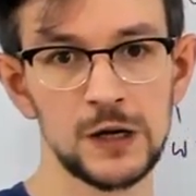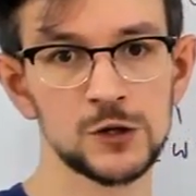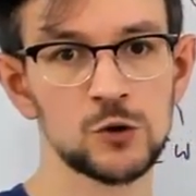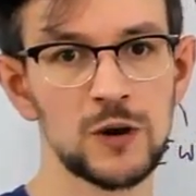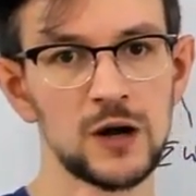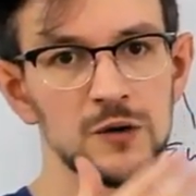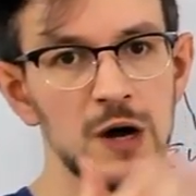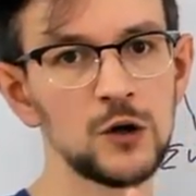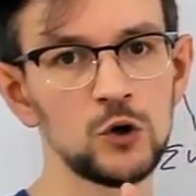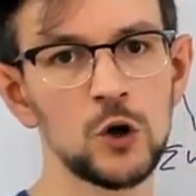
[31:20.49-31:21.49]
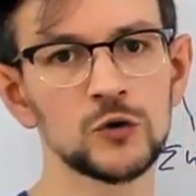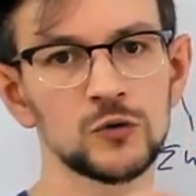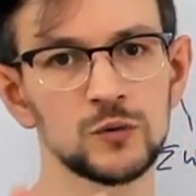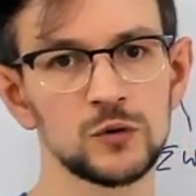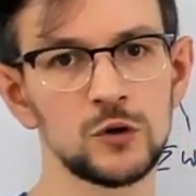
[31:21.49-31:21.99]
So
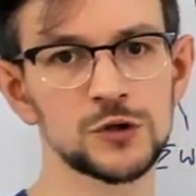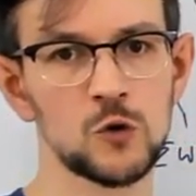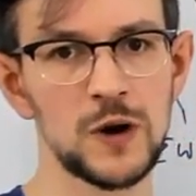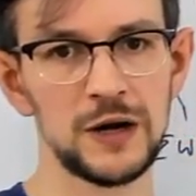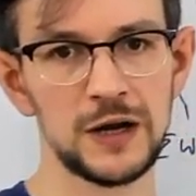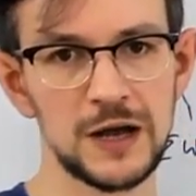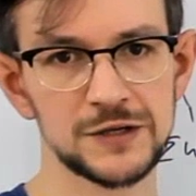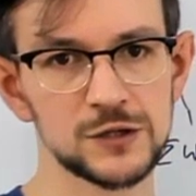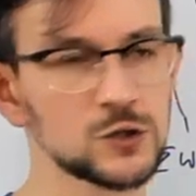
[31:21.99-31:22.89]
not so many cases.